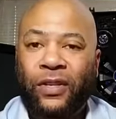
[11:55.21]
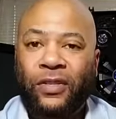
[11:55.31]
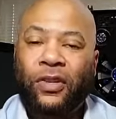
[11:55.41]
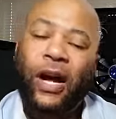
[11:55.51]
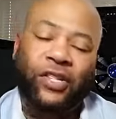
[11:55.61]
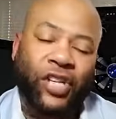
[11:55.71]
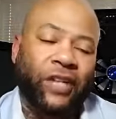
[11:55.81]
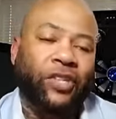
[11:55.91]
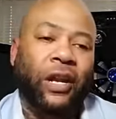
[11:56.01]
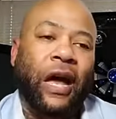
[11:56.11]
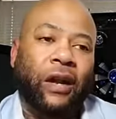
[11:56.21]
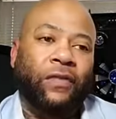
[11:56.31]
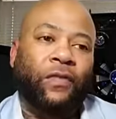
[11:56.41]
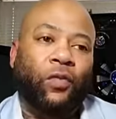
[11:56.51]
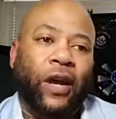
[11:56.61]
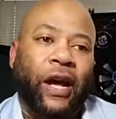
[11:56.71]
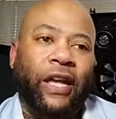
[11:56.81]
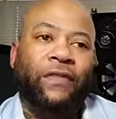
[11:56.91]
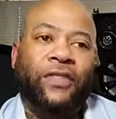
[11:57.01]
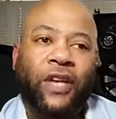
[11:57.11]
So I changed a lot of what I
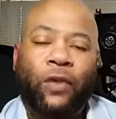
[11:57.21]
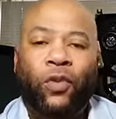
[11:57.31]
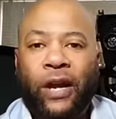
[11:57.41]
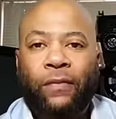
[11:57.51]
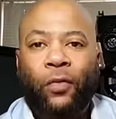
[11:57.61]
even say when I